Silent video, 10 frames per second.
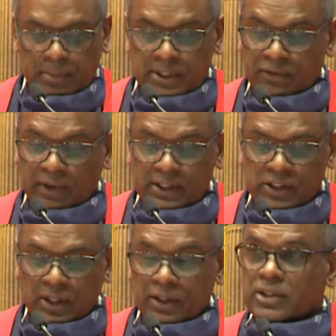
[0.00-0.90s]
Mr.
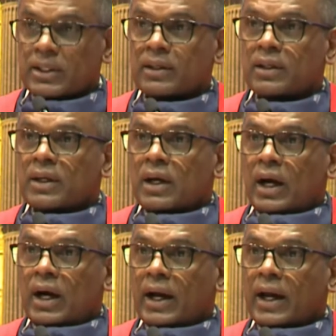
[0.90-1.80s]
Vice-Chancellor,
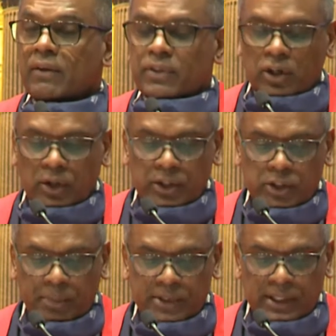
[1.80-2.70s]
I have the honor
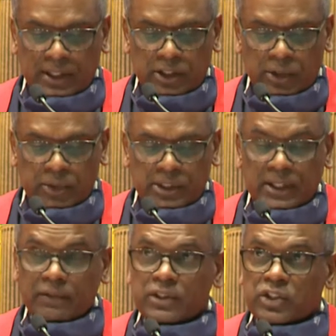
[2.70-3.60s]
to present to you
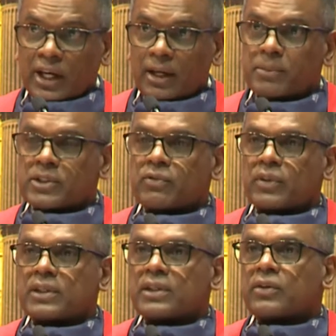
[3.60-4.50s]
Stephen James for
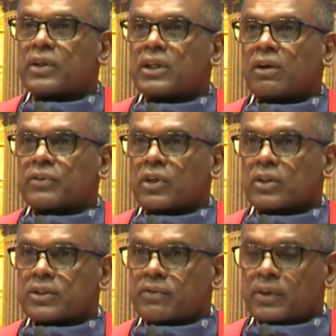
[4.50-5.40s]
the degree of
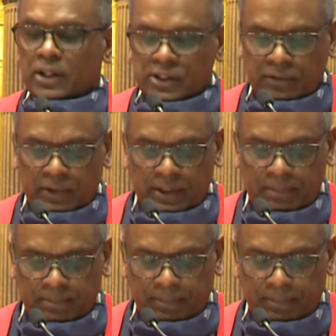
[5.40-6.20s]
Doctor of Philosophy.